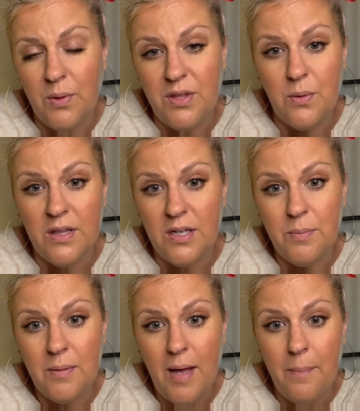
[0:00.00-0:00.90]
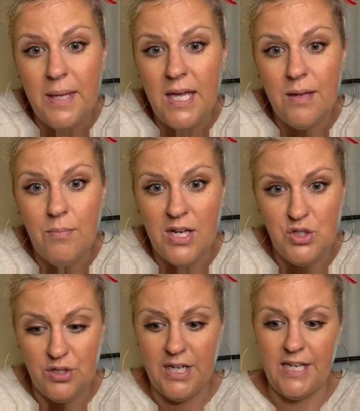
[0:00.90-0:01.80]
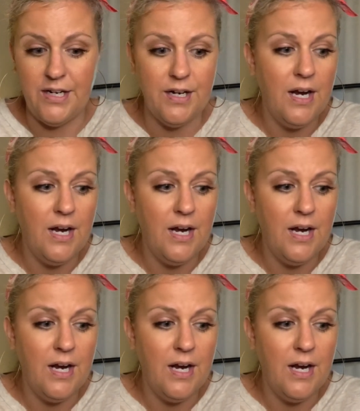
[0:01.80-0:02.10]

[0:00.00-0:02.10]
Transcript: you a little bit about me and my journey here.